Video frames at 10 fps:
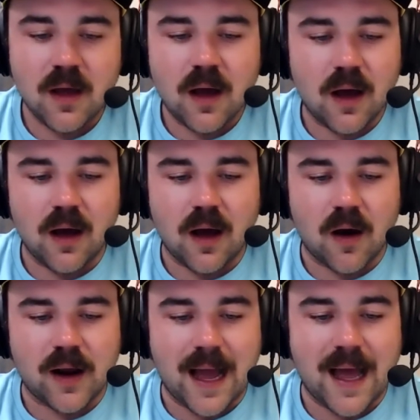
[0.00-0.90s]

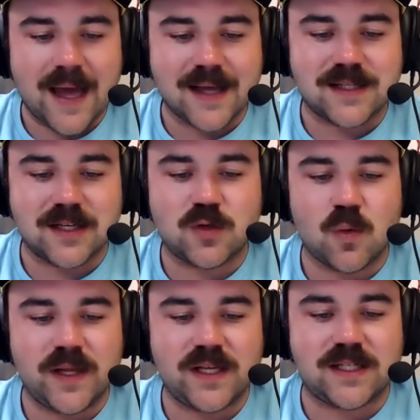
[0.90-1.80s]
Our guy Exit
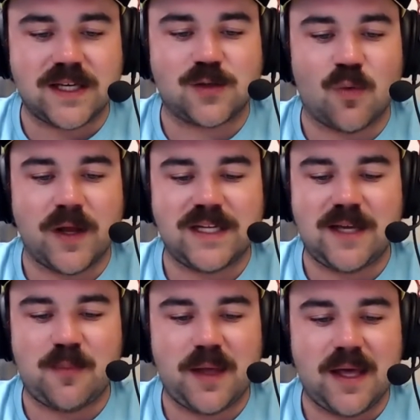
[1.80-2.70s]
26-1
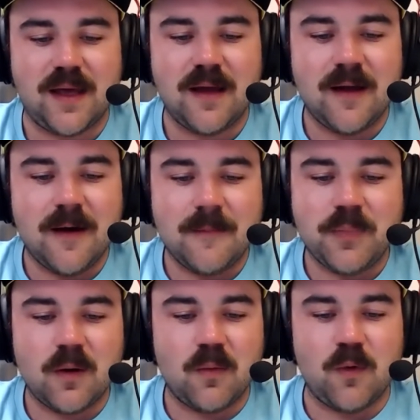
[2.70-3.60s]
DB.
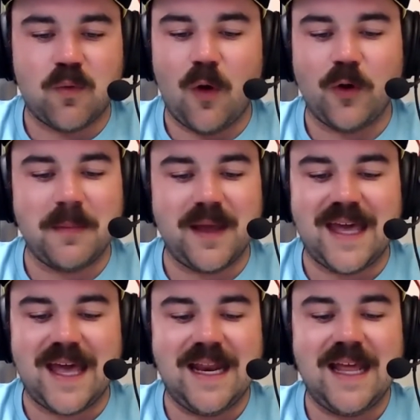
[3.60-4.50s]
We rolled him
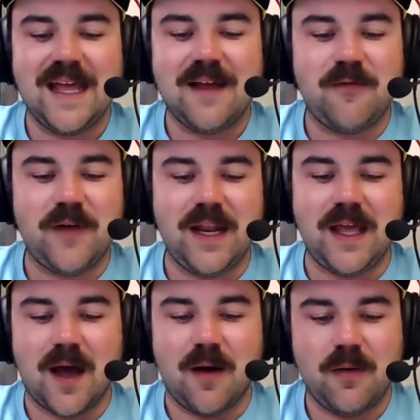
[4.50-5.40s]
again. Video.